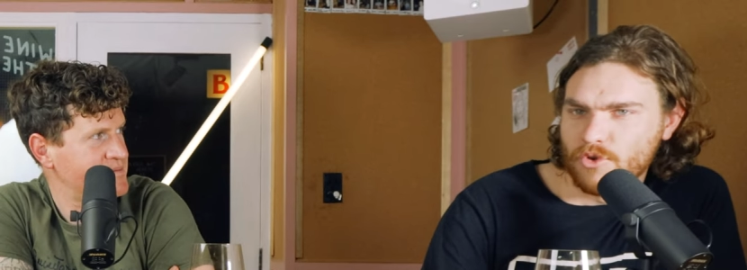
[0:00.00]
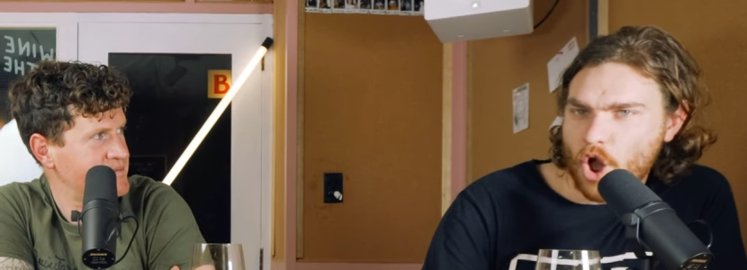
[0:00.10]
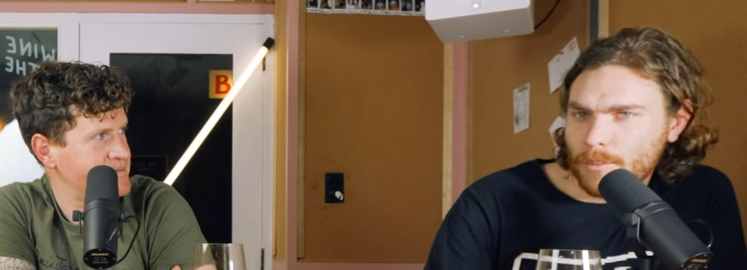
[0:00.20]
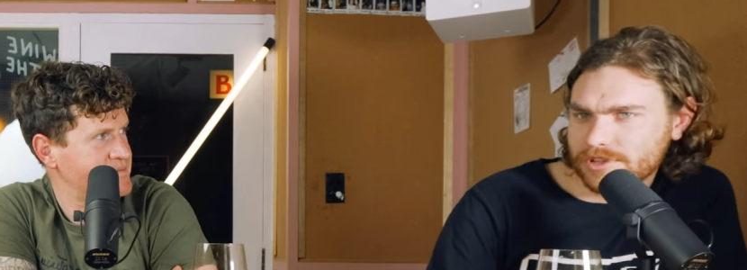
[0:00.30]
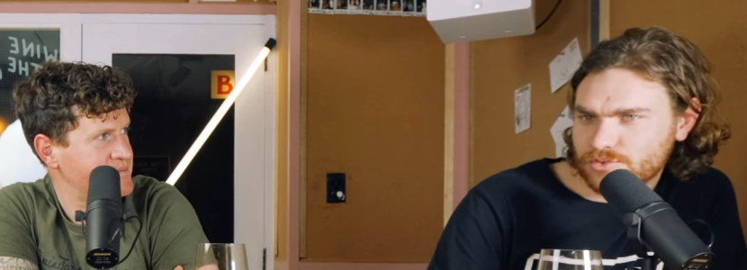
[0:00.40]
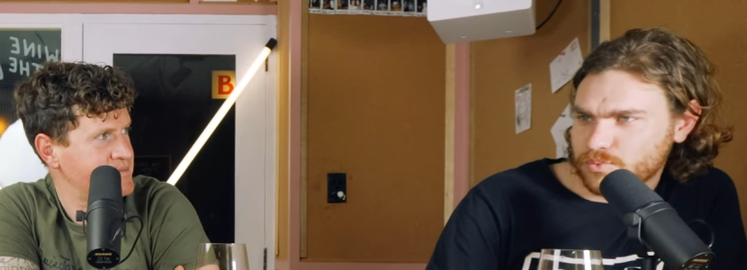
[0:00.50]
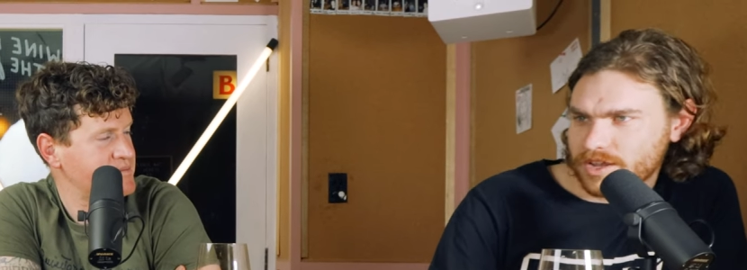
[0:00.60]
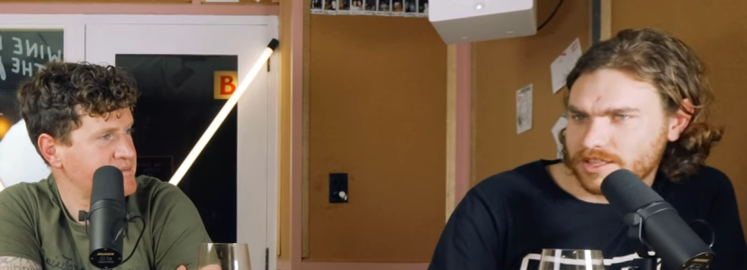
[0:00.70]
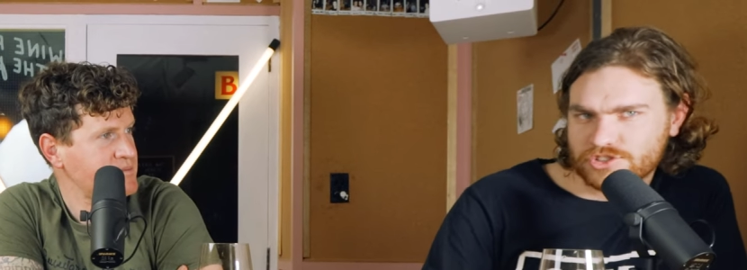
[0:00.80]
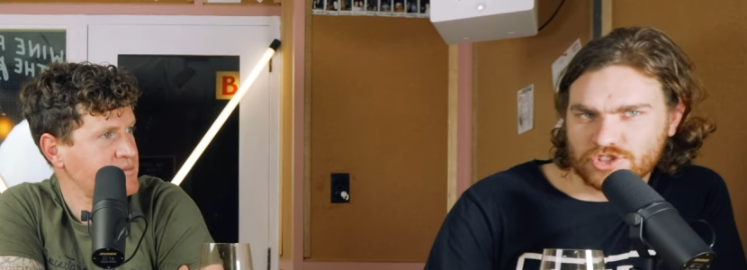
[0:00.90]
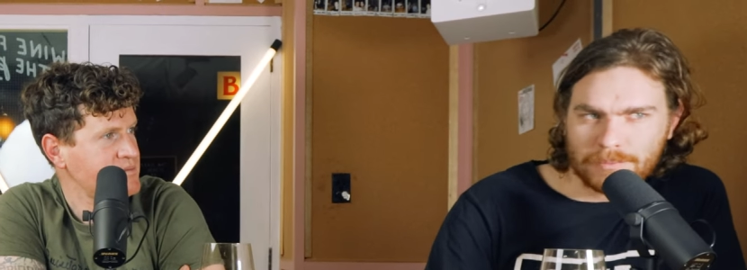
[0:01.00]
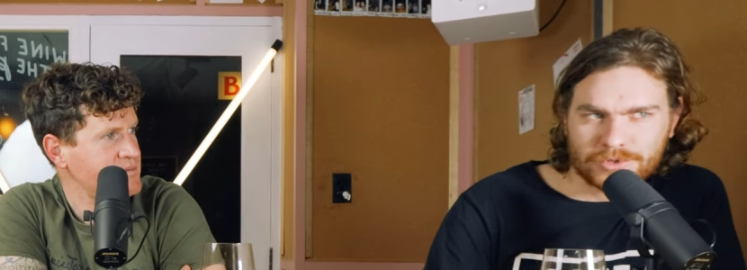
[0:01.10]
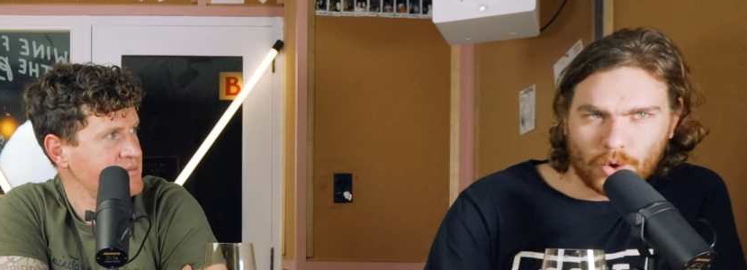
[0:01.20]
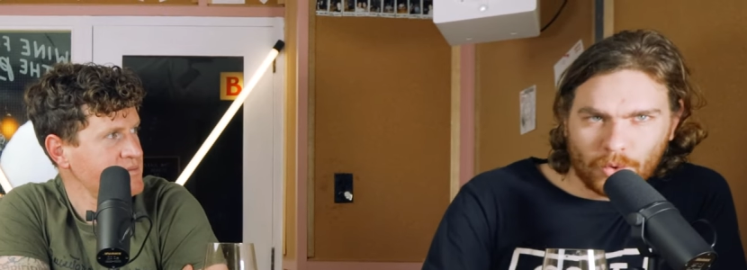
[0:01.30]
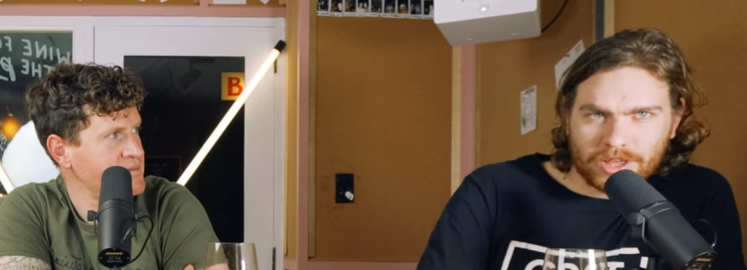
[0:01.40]
Speaker 1: and right- no one's really
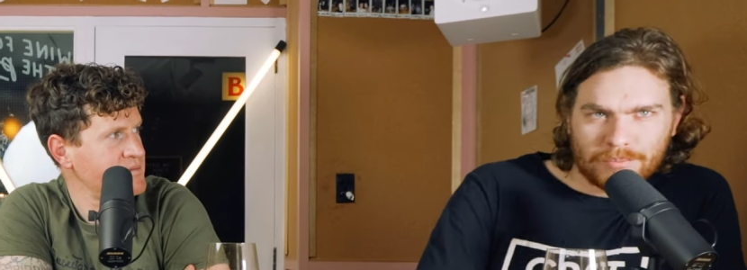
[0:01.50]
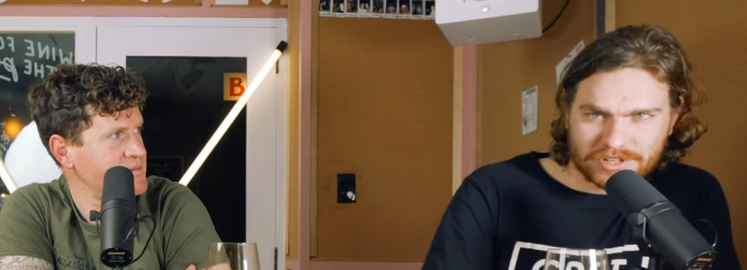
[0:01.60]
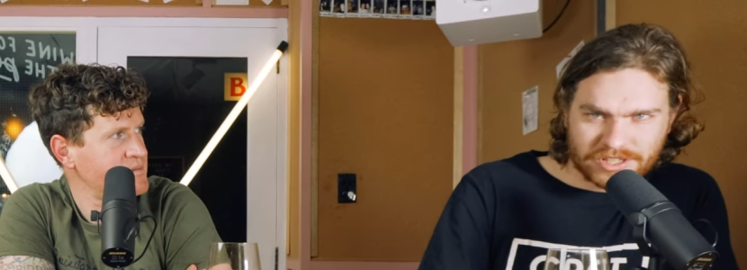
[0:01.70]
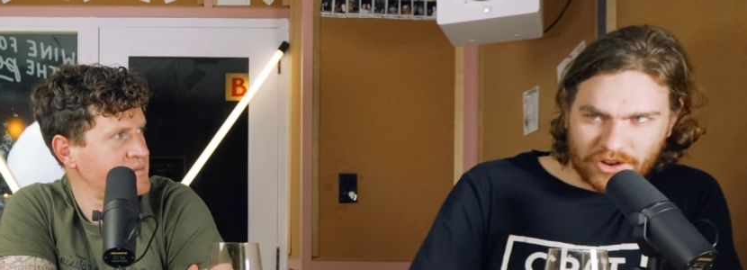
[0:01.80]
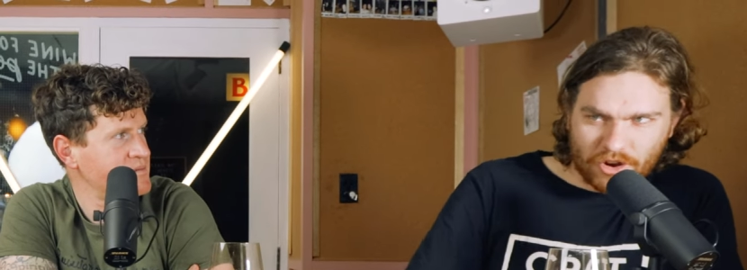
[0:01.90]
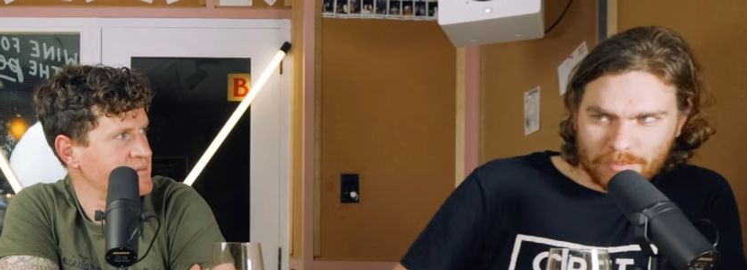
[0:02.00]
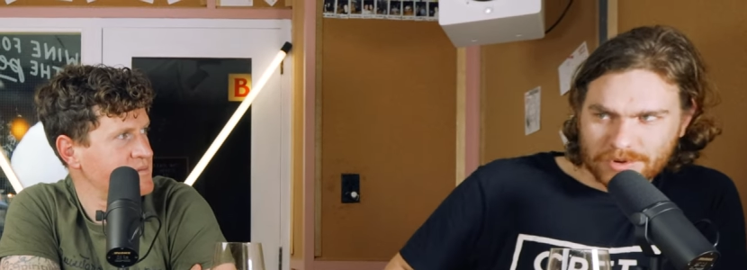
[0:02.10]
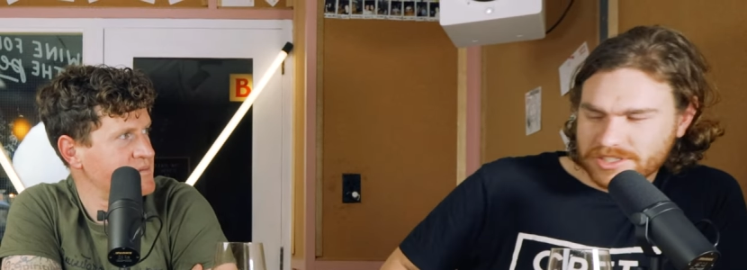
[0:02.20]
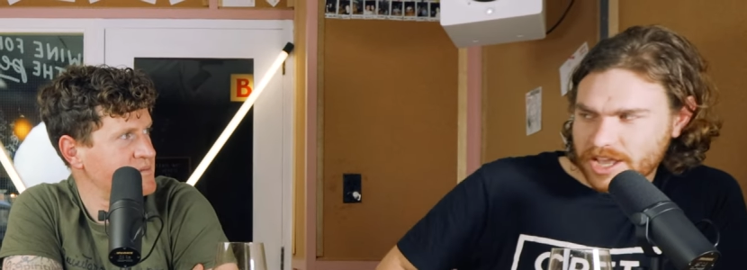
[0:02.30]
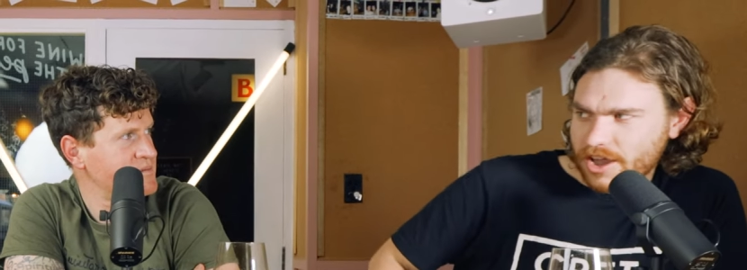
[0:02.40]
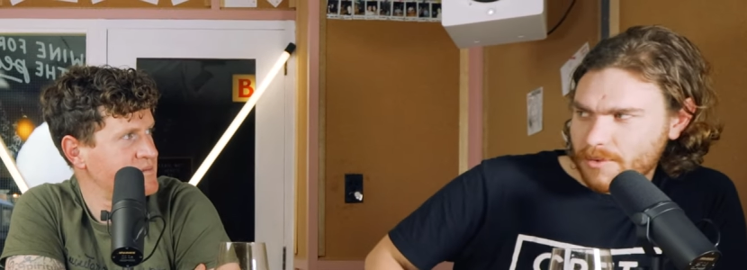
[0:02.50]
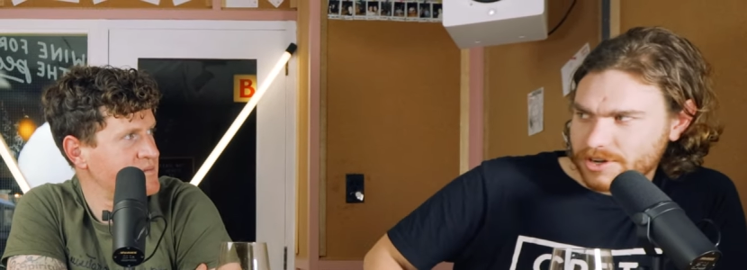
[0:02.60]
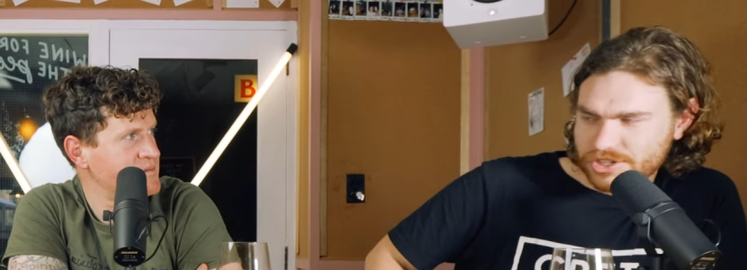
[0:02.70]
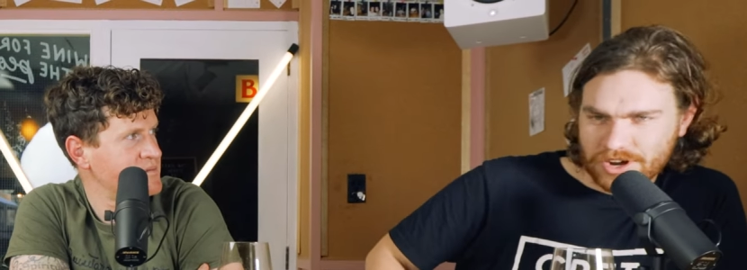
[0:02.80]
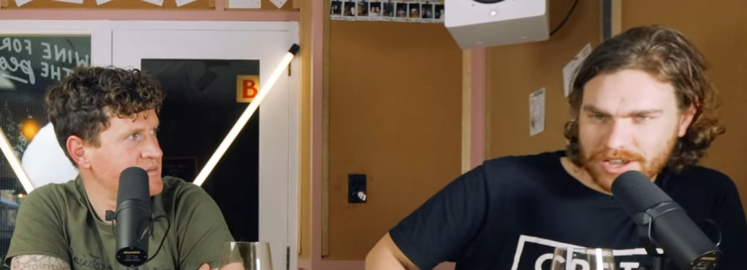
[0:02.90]
stopped calling prosecco
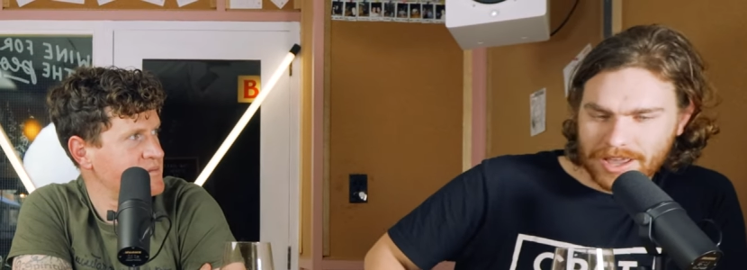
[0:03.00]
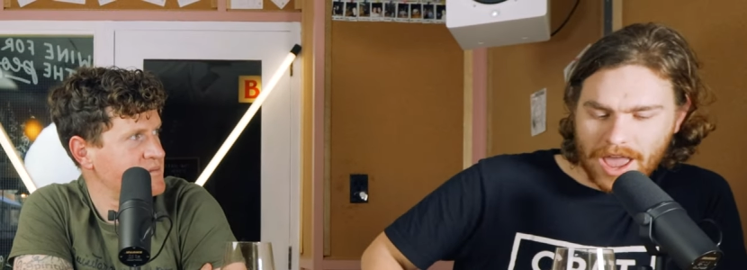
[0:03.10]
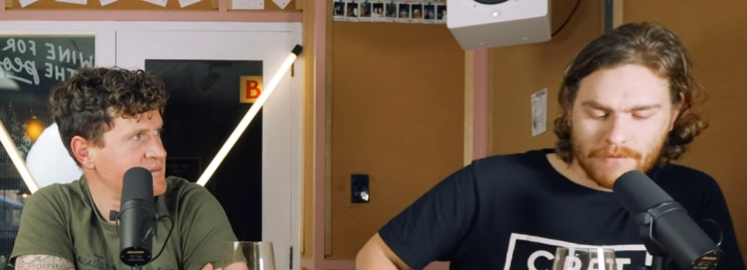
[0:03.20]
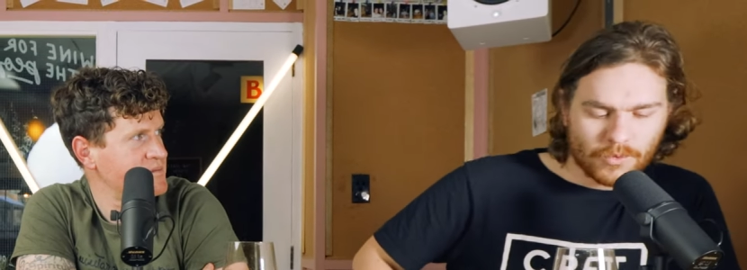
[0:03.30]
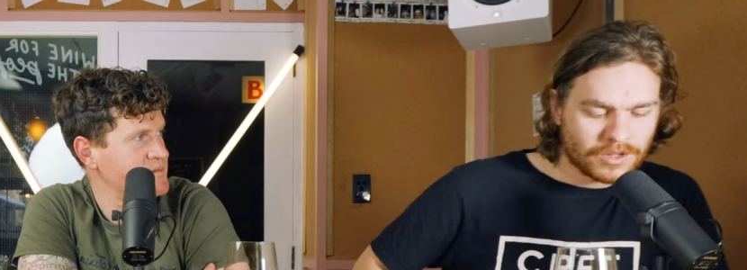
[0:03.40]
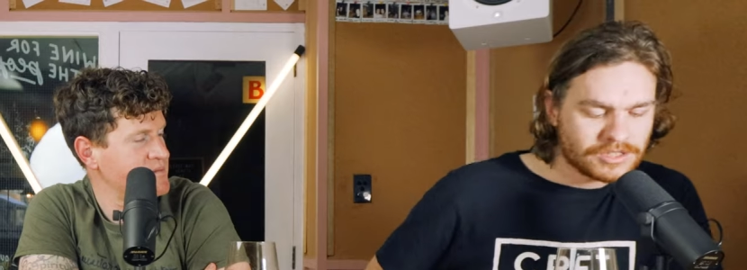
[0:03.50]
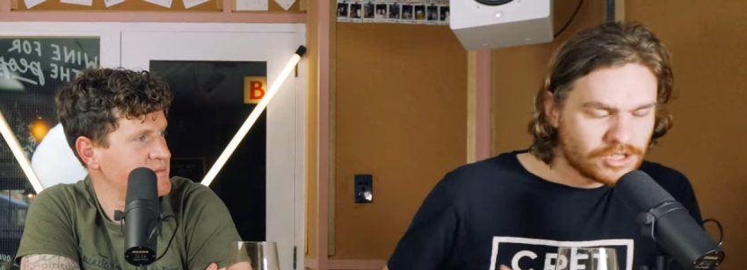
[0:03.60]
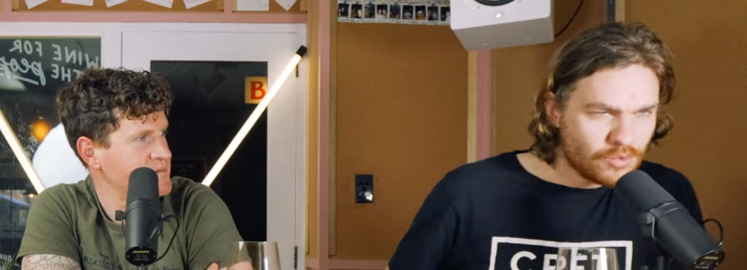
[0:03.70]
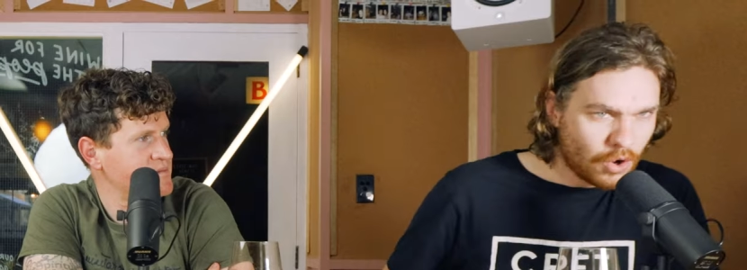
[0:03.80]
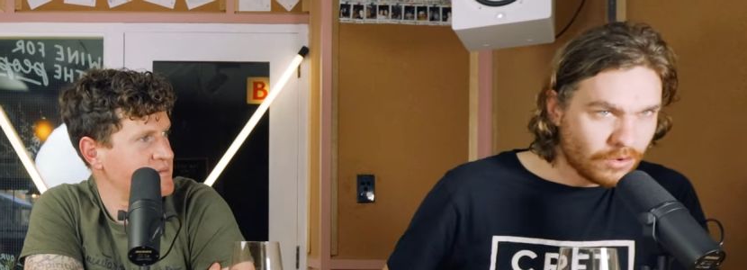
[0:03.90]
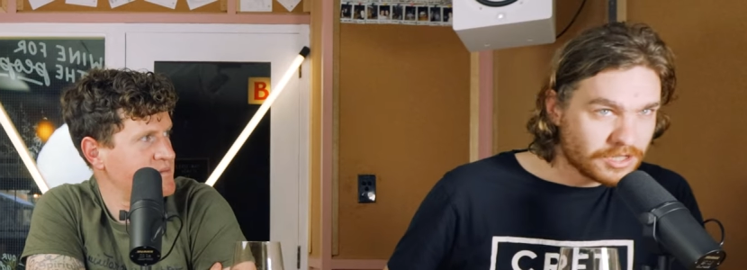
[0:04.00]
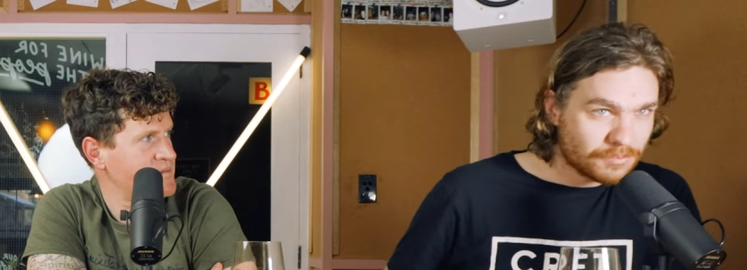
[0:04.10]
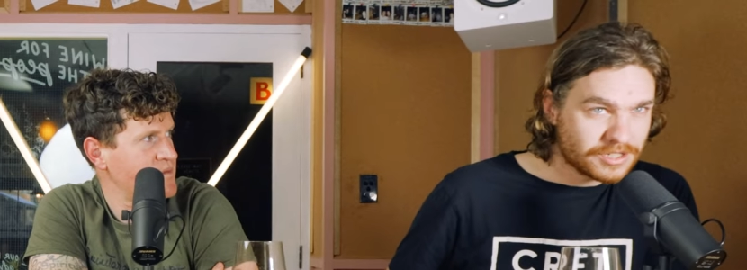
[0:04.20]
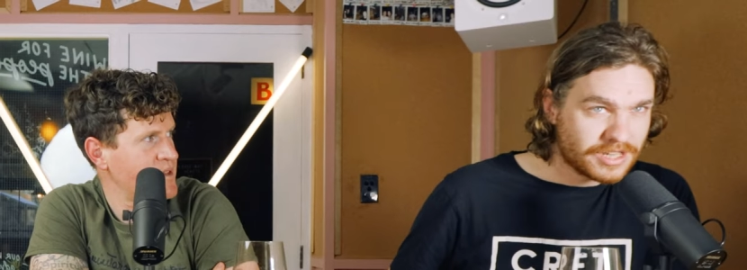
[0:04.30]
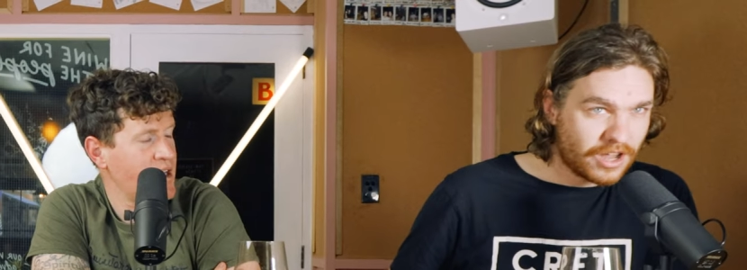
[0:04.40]
prosecco in Australia. No. Everyone still calls
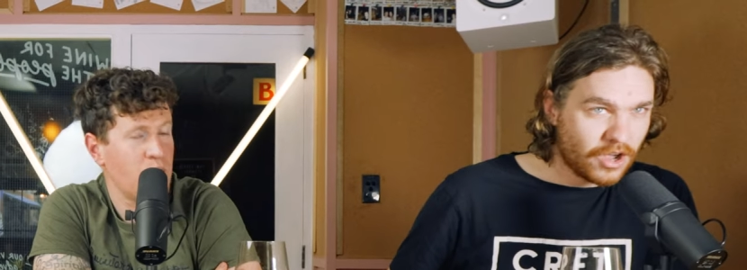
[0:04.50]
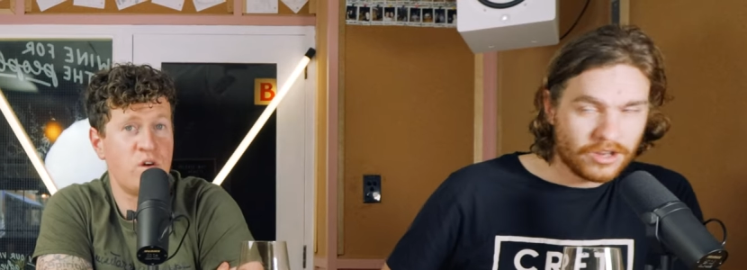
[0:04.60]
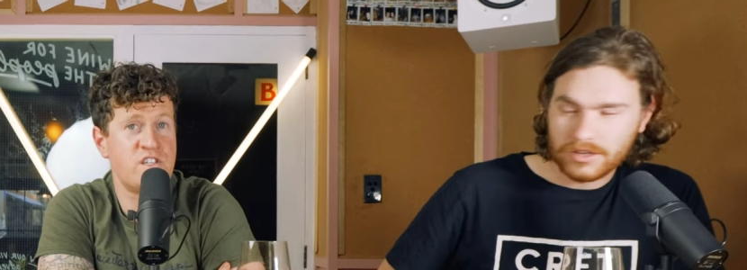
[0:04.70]
it prosecco. Well,